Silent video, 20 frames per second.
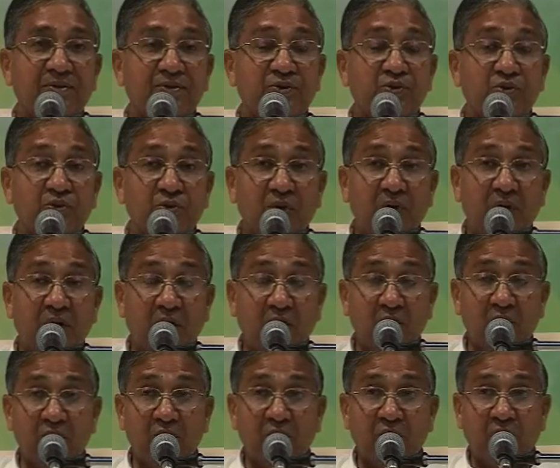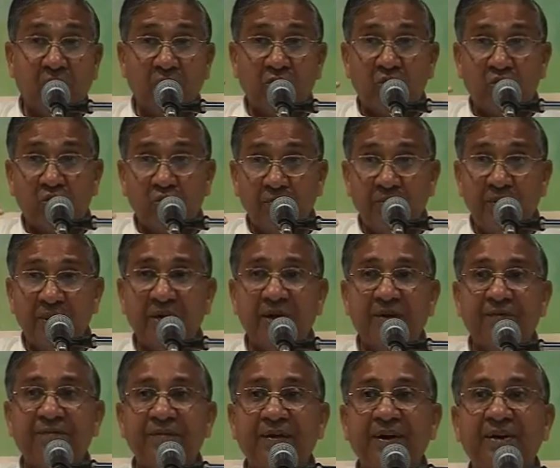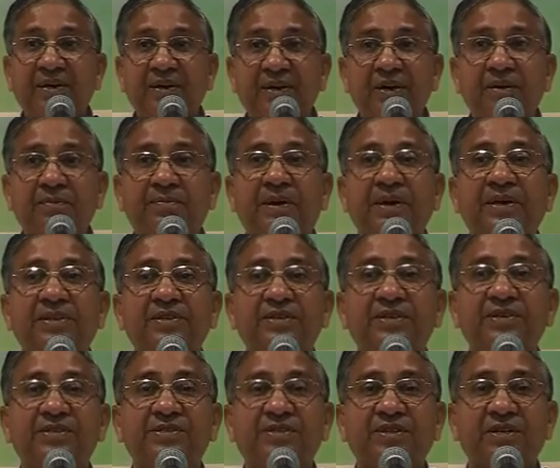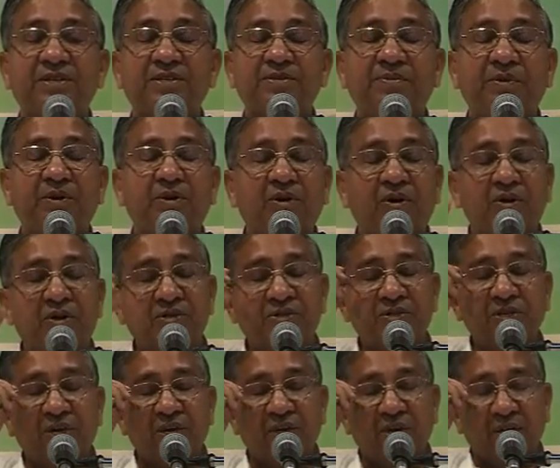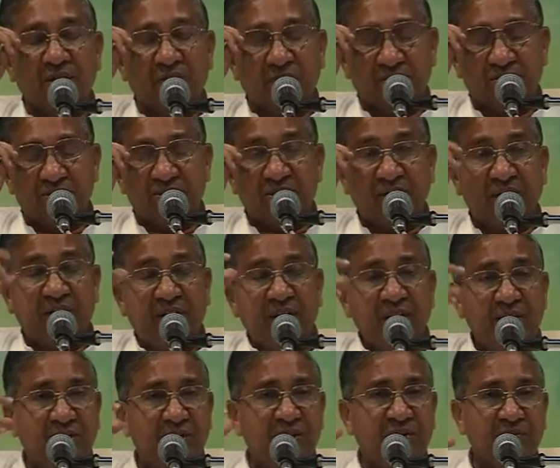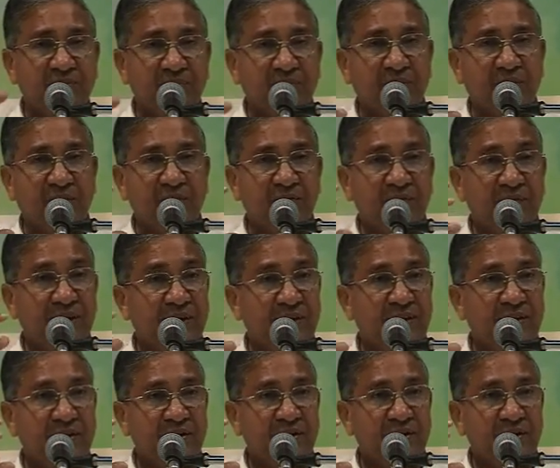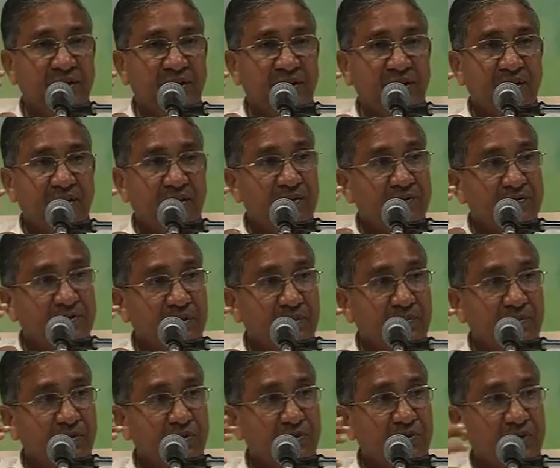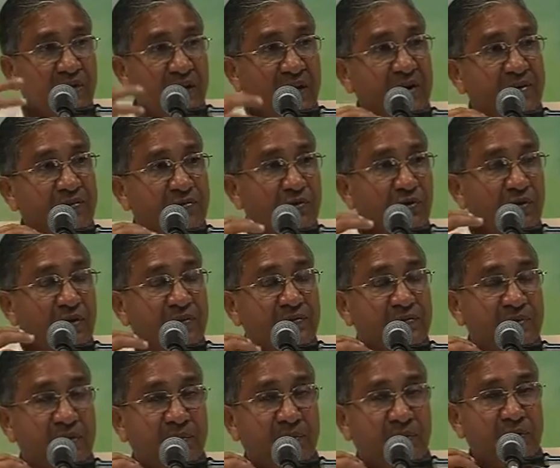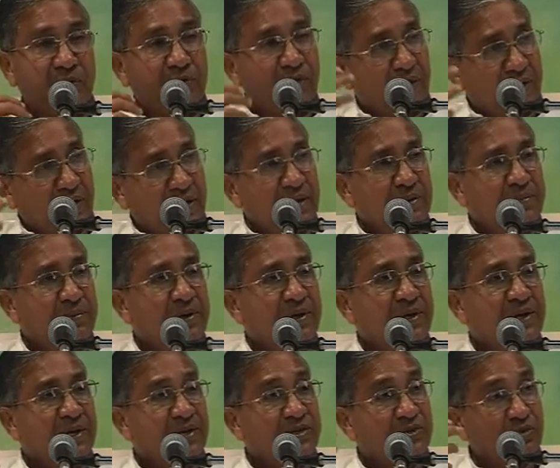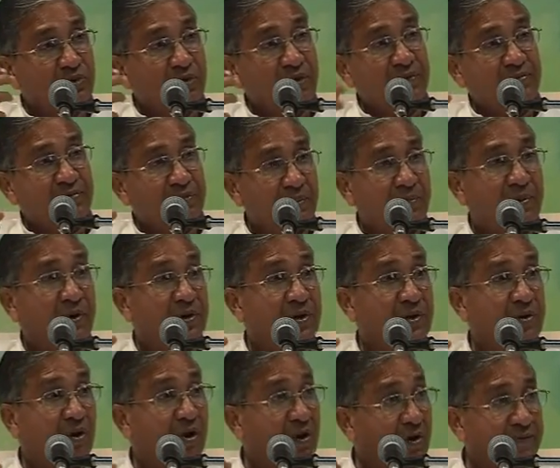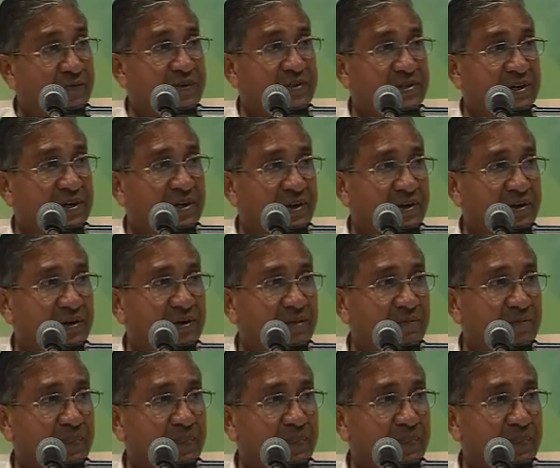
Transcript: So how not to be affected by these things because suddenly when if suppose I have to leave the body or anybody has to leave the body all of a sudden